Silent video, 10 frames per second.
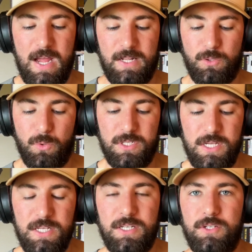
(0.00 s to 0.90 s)
And so it's
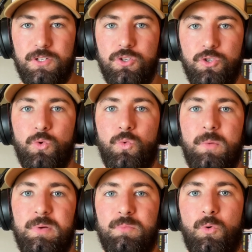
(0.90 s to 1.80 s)
easy to do what
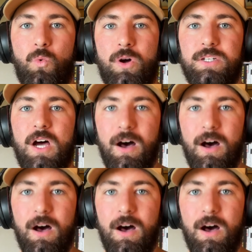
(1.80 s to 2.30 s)
people want